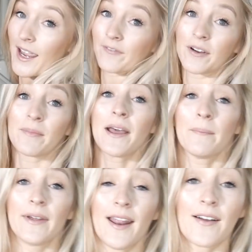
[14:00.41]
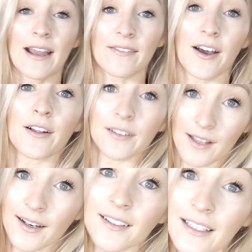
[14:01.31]
came from, but now I have
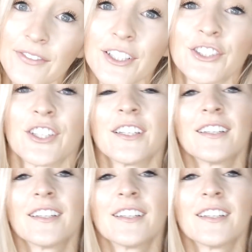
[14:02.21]
a lot of cleavage.